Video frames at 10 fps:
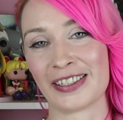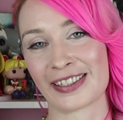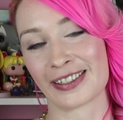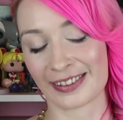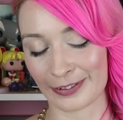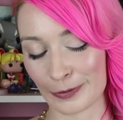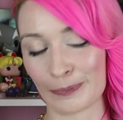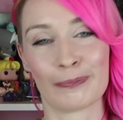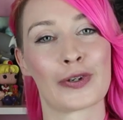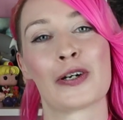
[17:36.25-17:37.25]
I just,
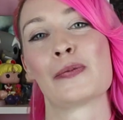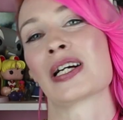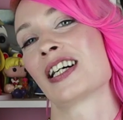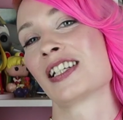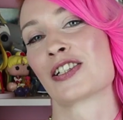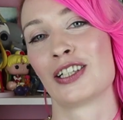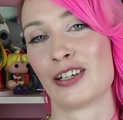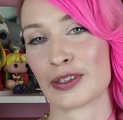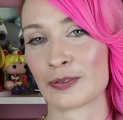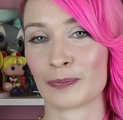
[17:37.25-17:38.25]
oh my gosh, I
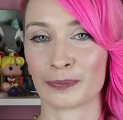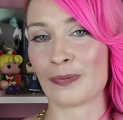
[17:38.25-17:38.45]
love it.